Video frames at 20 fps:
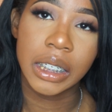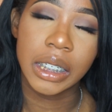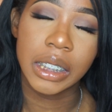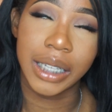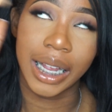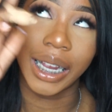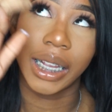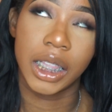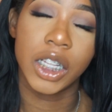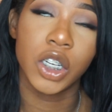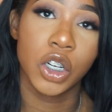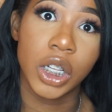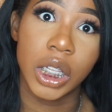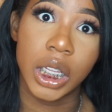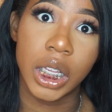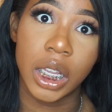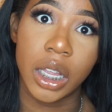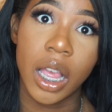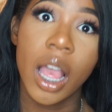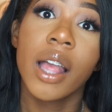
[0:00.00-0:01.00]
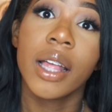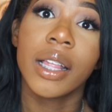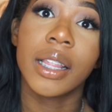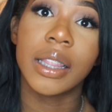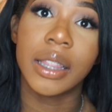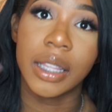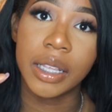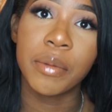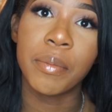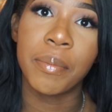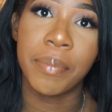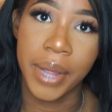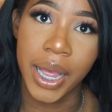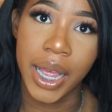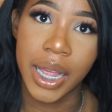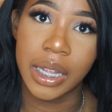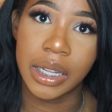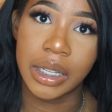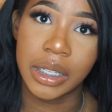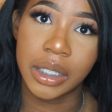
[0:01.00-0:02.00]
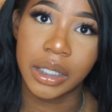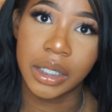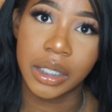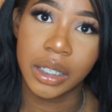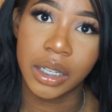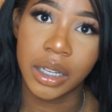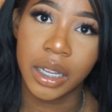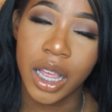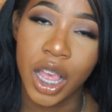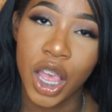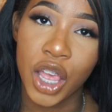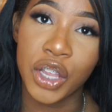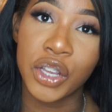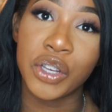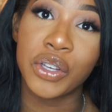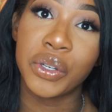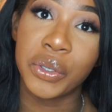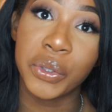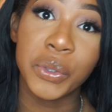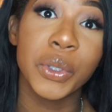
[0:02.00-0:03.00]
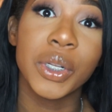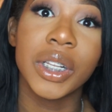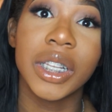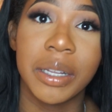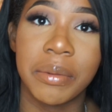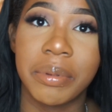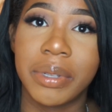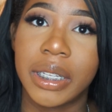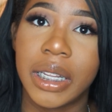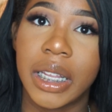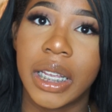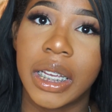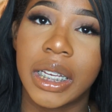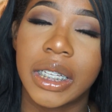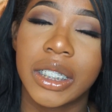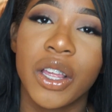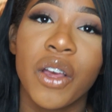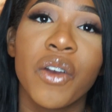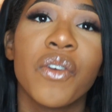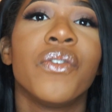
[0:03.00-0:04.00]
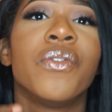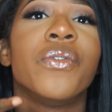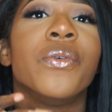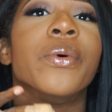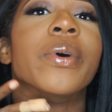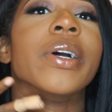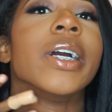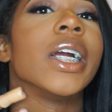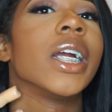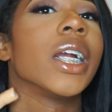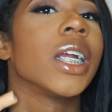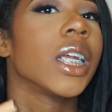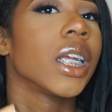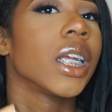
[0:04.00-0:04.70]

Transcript: like literally the best nude lipsticks for